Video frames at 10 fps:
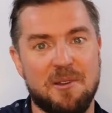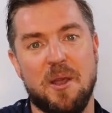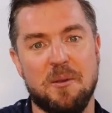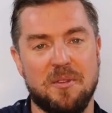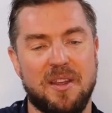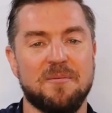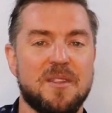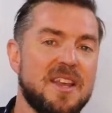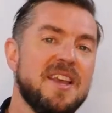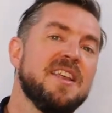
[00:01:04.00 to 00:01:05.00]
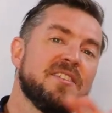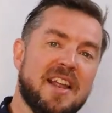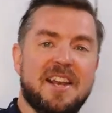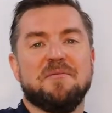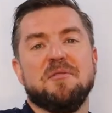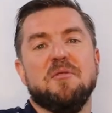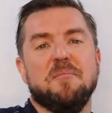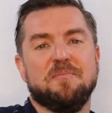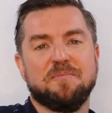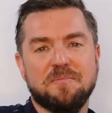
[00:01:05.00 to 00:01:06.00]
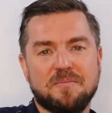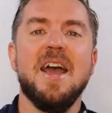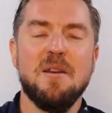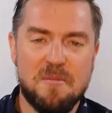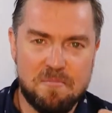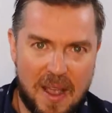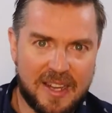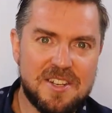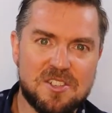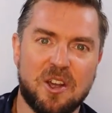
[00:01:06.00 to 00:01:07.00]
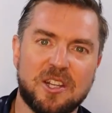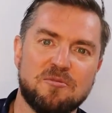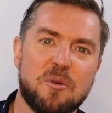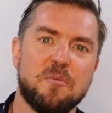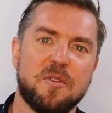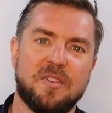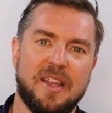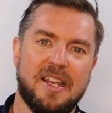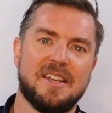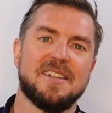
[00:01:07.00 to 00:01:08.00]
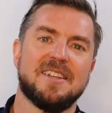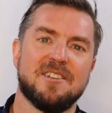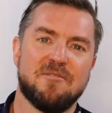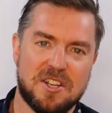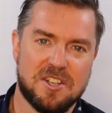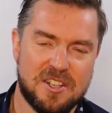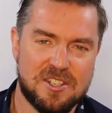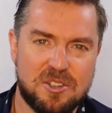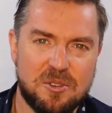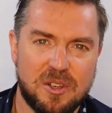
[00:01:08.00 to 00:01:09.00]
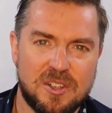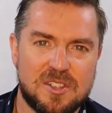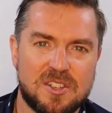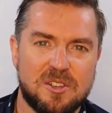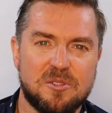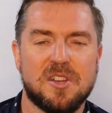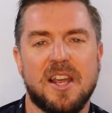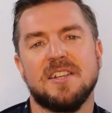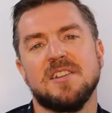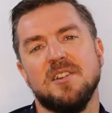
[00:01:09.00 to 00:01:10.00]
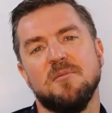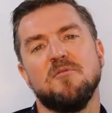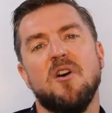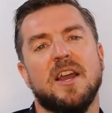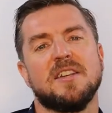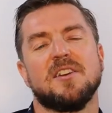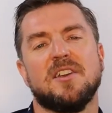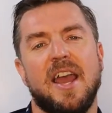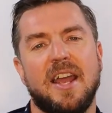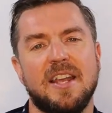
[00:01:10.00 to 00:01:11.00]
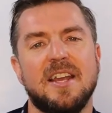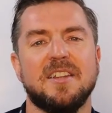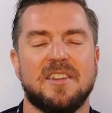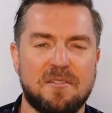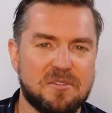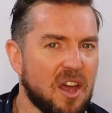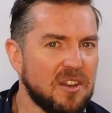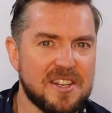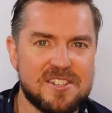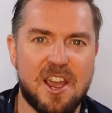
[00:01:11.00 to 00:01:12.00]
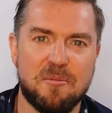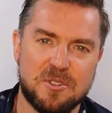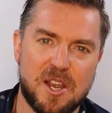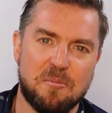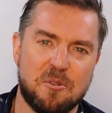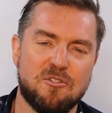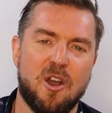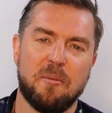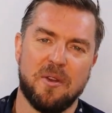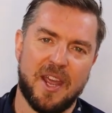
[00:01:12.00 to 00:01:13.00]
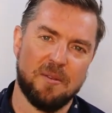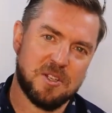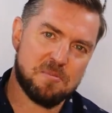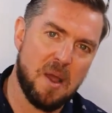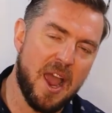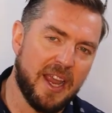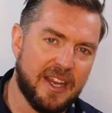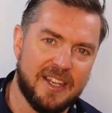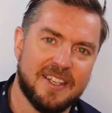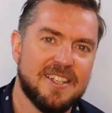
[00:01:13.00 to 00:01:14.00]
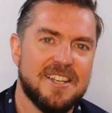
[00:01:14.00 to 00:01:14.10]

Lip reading: away with it. They leave the room. Back inside the room with the rest of the students, you say to them, right, okay, they've done this terrible crime, and they must pay.